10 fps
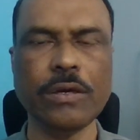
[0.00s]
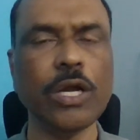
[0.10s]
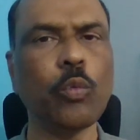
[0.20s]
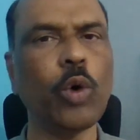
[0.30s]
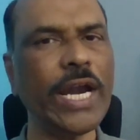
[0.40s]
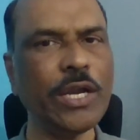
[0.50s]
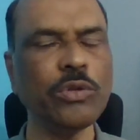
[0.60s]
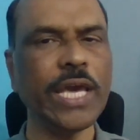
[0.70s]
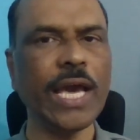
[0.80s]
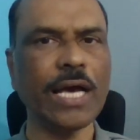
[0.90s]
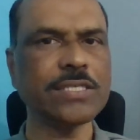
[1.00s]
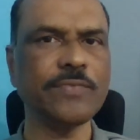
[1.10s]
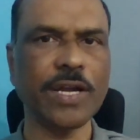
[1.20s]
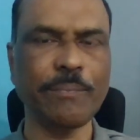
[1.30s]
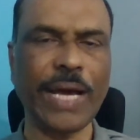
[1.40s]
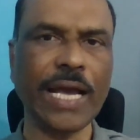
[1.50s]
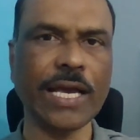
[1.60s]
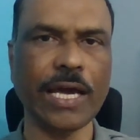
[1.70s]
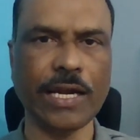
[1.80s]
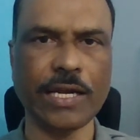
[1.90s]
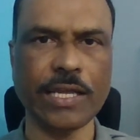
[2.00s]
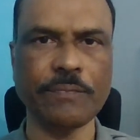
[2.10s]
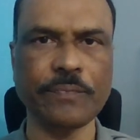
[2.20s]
Now, why do they ask for a bank guarantee?